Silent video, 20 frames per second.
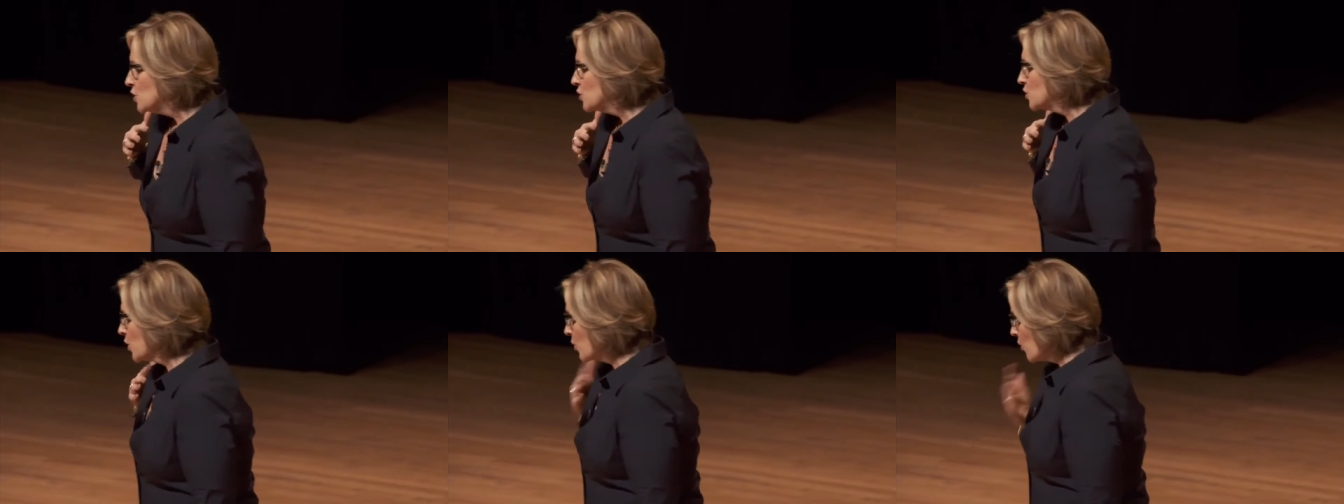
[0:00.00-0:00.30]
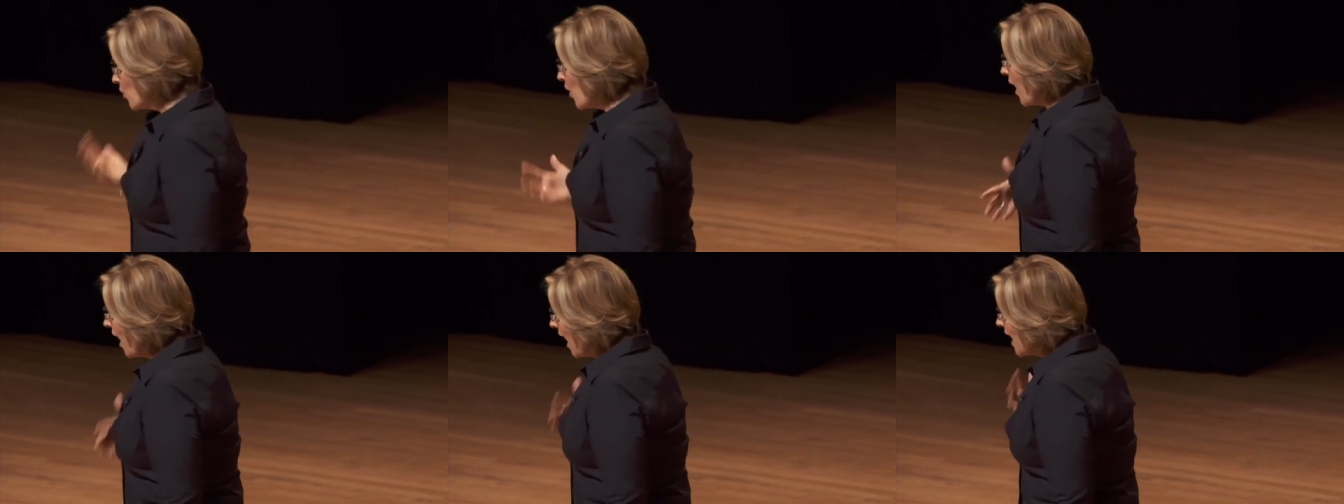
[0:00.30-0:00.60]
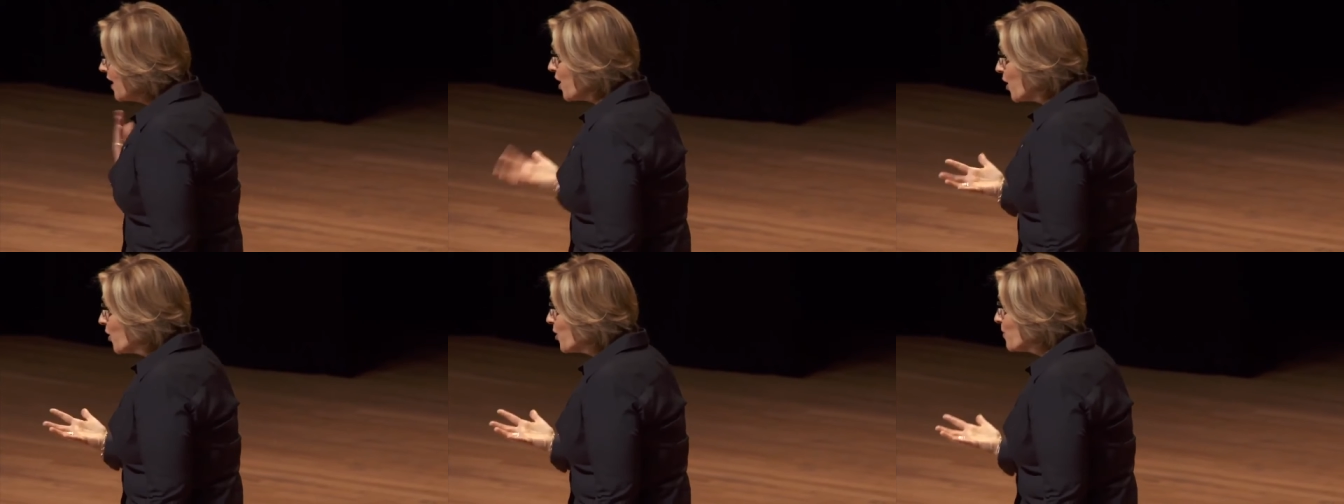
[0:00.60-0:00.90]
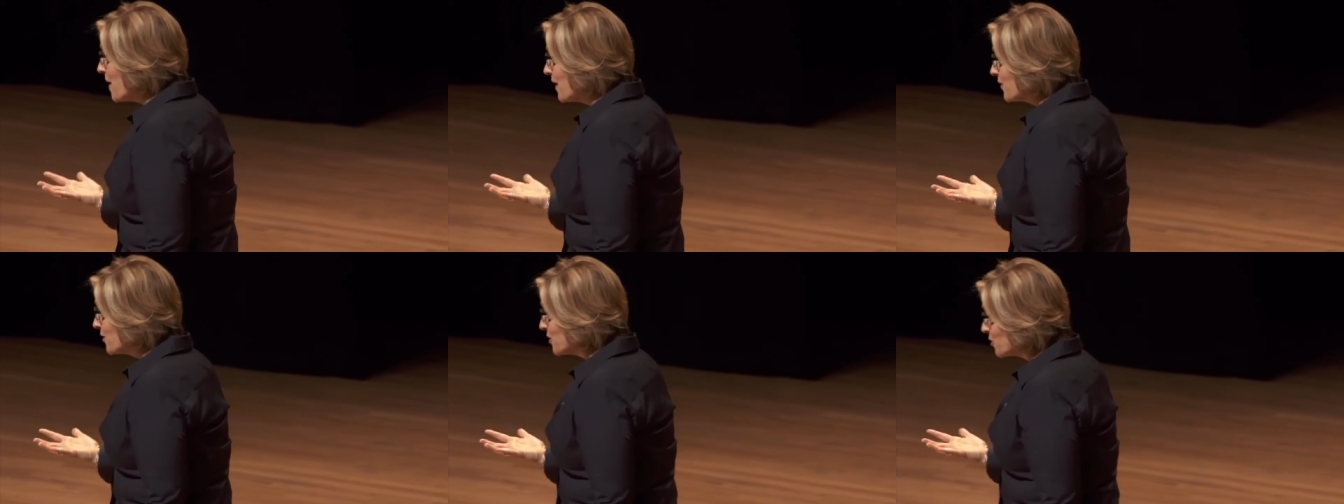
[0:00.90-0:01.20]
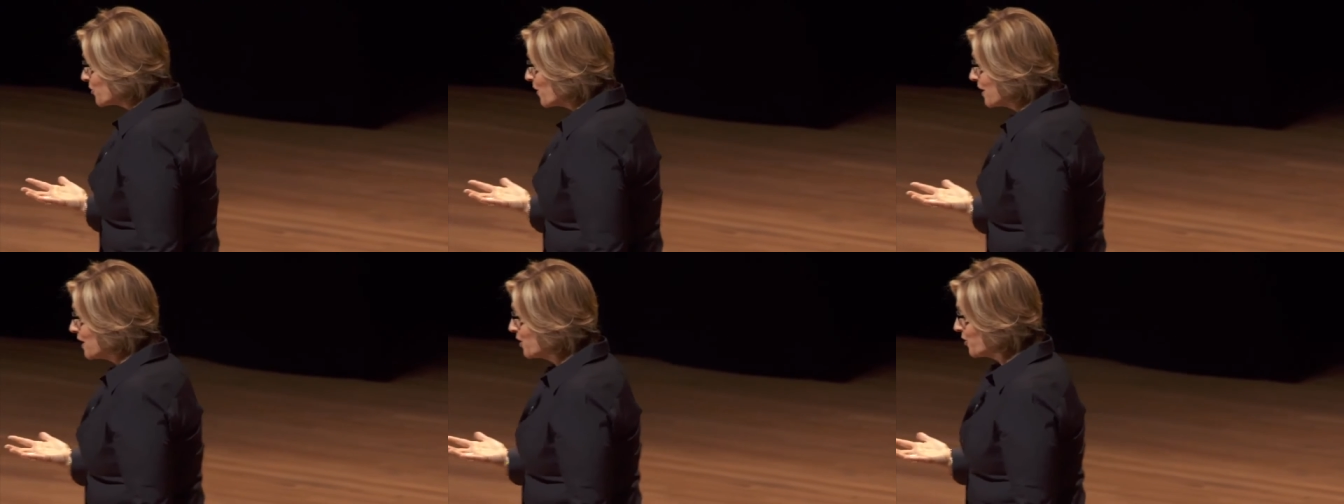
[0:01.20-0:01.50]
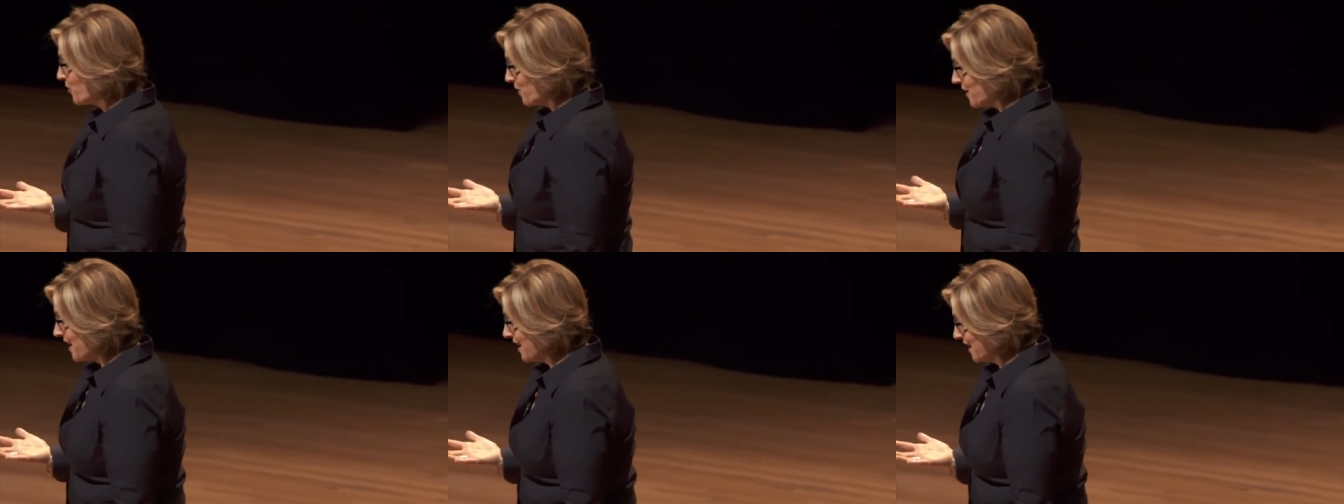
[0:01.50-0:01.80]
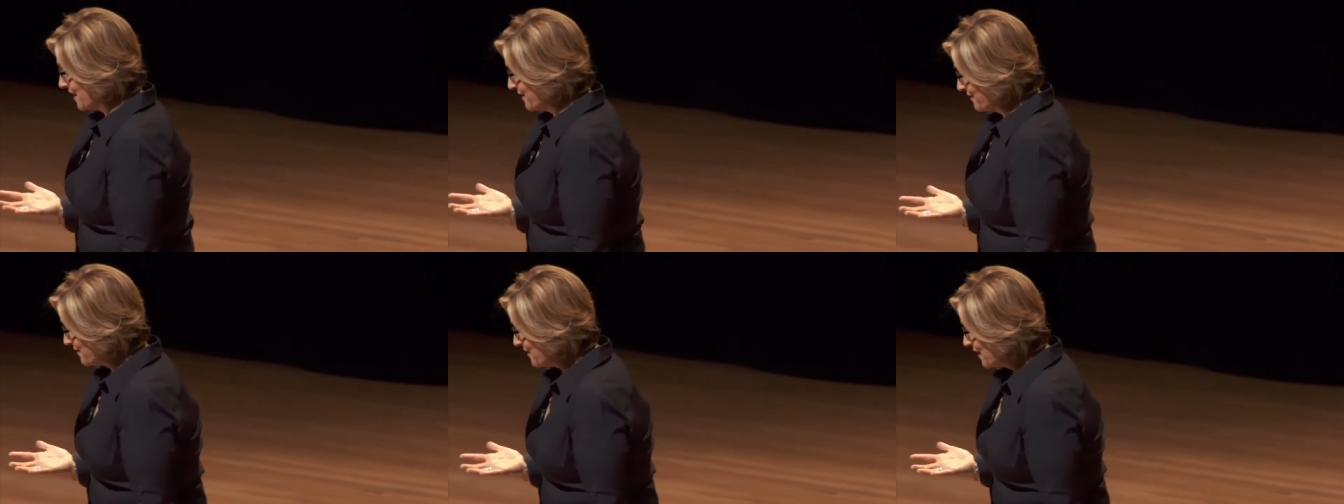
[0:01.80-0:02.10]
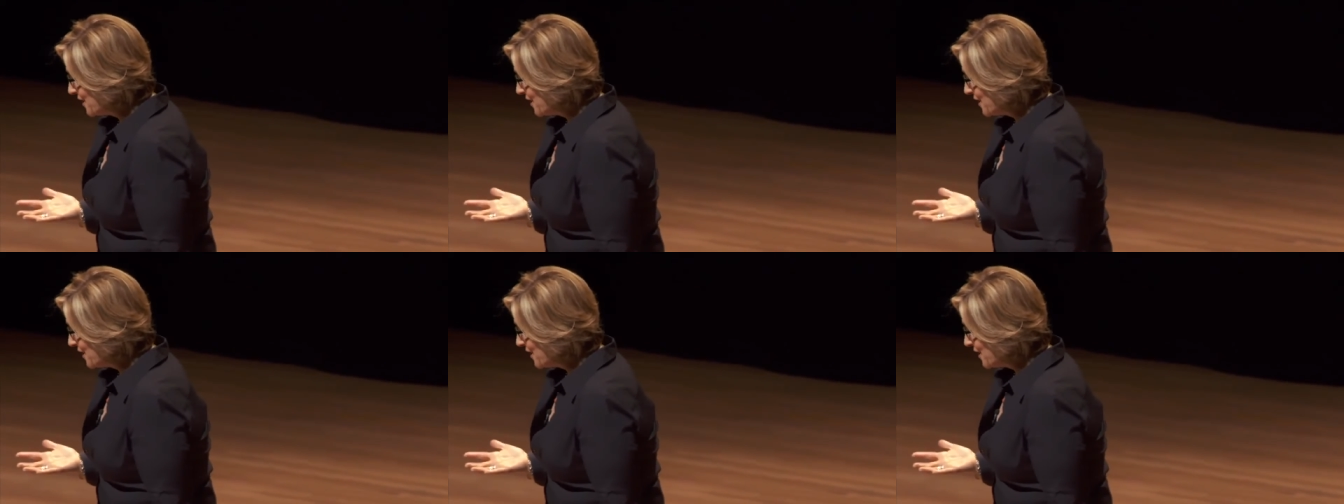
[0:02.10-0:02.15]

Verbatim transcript: So I know about the sweaty creative.